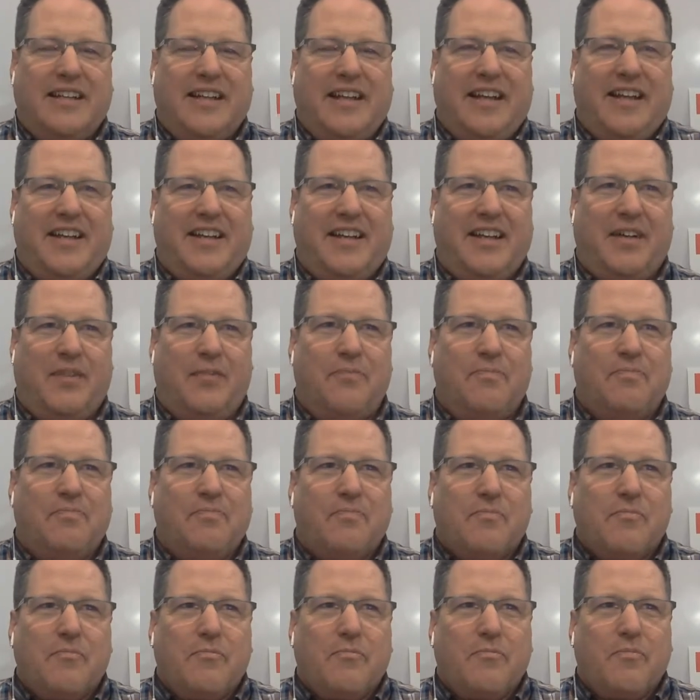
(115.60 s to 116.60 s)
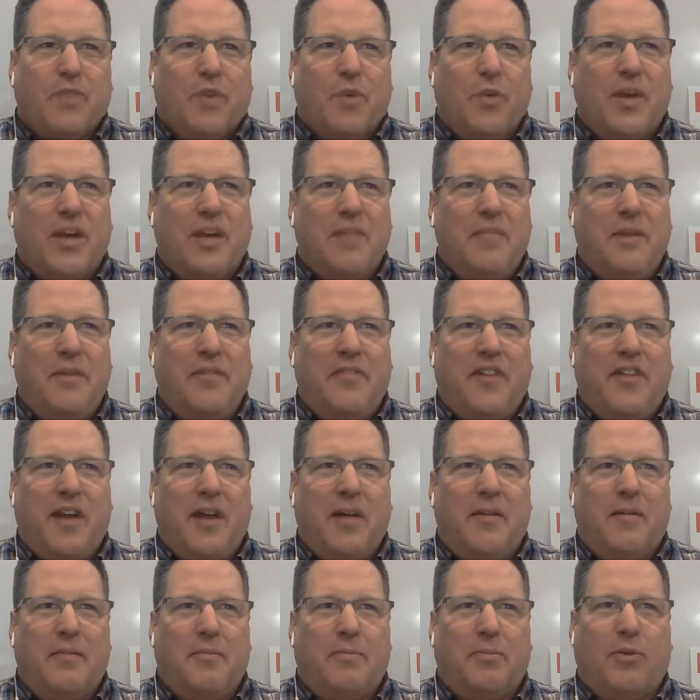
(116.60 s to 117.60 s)
And we can be
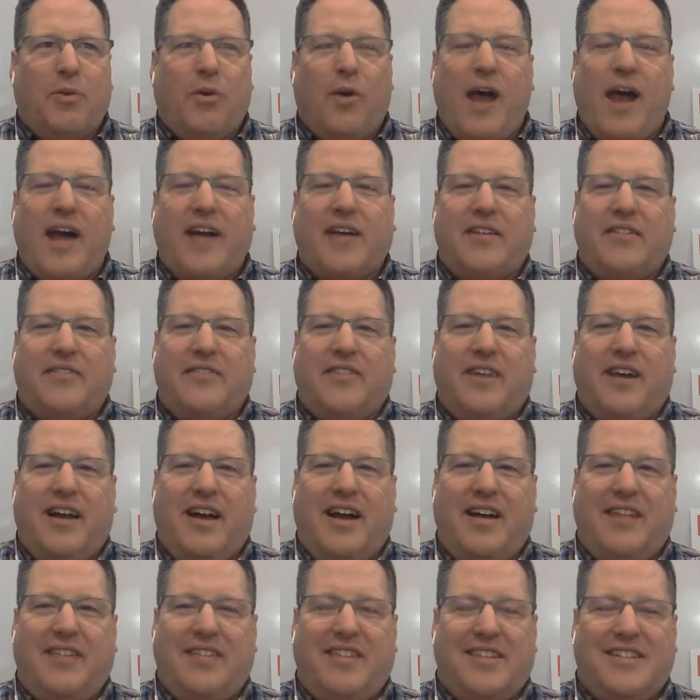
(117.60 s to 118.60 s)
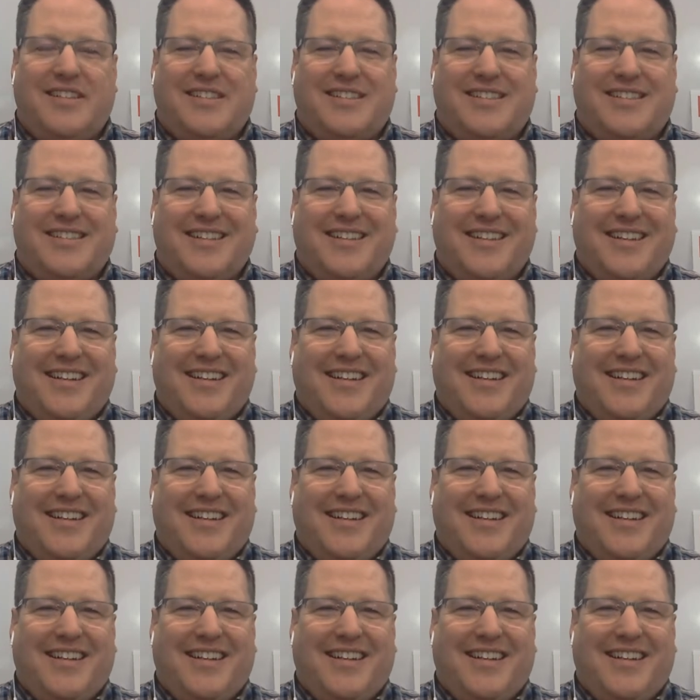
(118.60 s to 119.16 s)
very proactive on this.